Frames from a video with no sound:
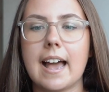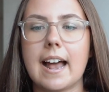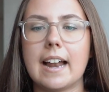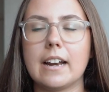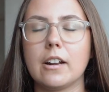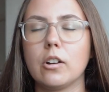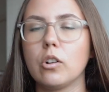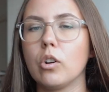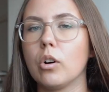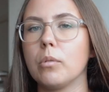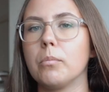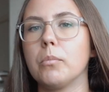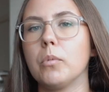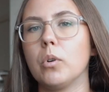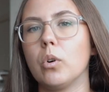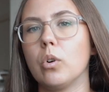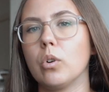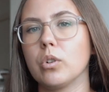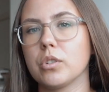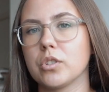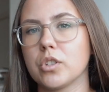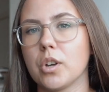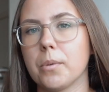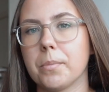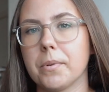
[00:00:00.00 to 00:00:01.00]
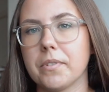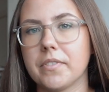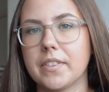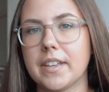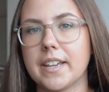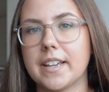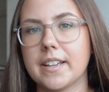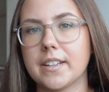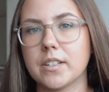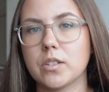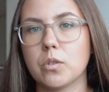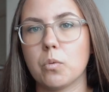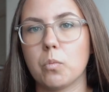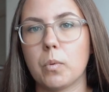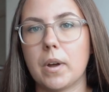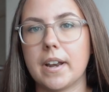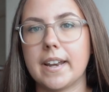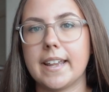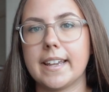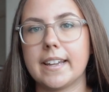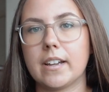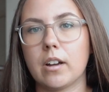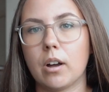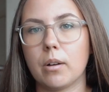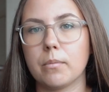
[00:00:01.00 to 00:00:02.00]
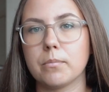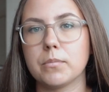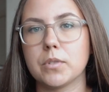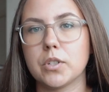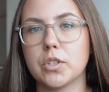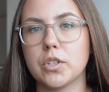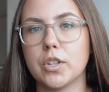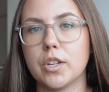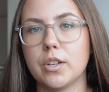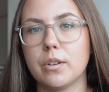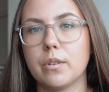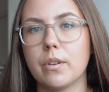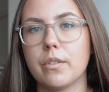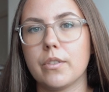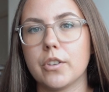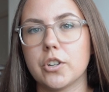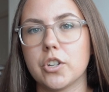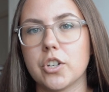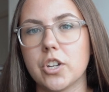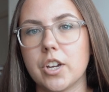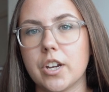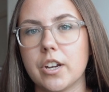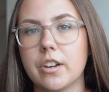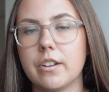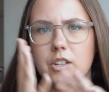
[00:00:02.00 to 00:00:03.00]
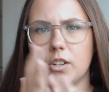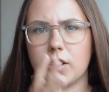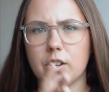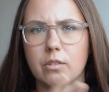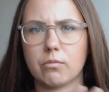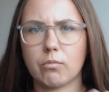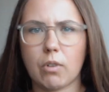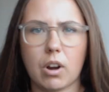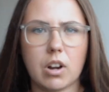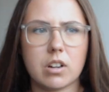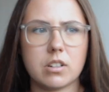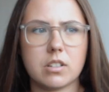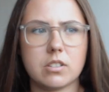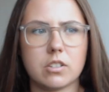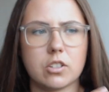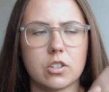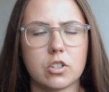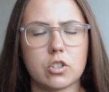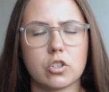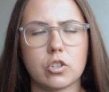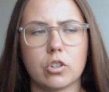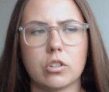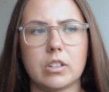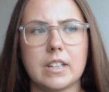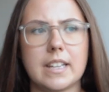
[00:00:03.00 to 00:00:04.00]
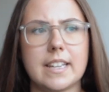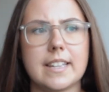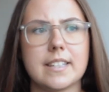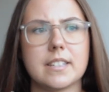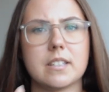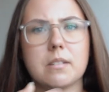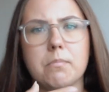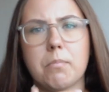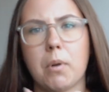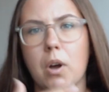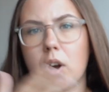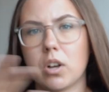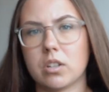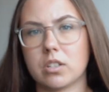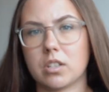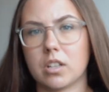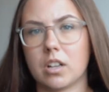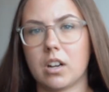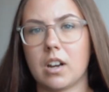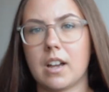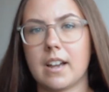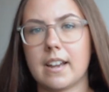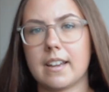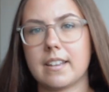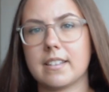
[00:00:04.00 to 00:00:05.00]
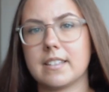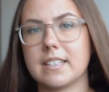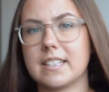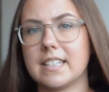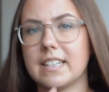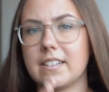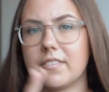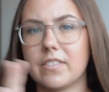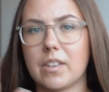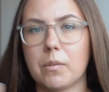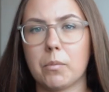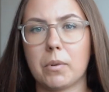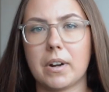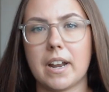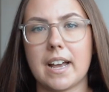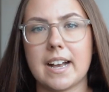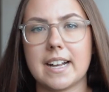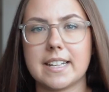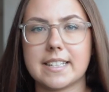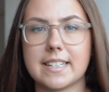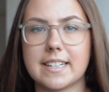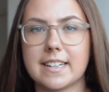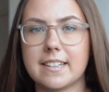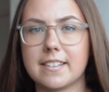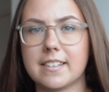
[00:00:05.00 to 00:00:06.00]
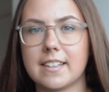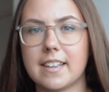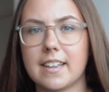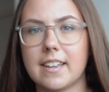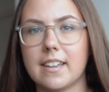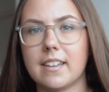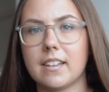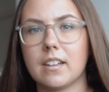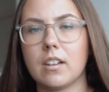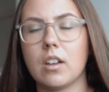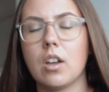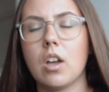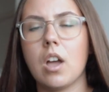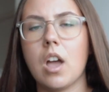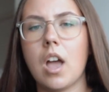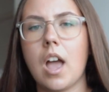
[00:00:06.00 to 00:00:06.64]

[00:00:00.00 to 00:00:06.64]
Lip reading: and a lot more on top of things when it comes to the shoot. You can run the shot list past the client, see if they want to add anything.